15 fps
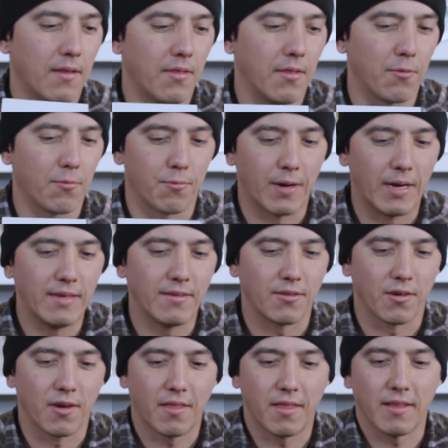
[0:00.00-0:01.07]
The
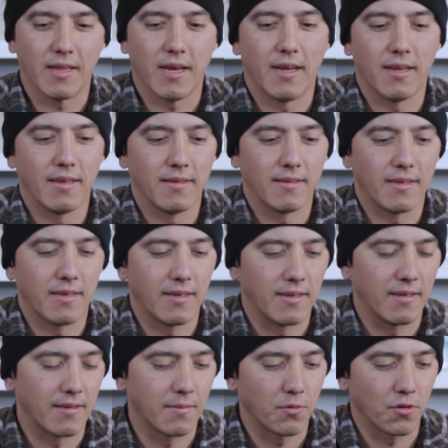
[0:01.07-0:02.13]
razor, I think that
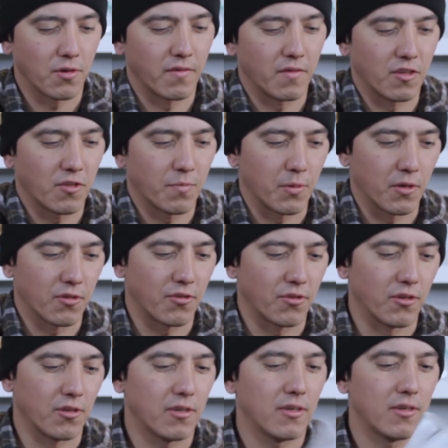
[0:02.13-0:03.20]
is some sort of
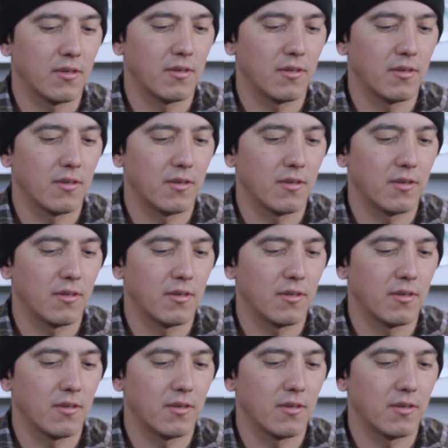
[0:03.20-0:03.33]
disperser.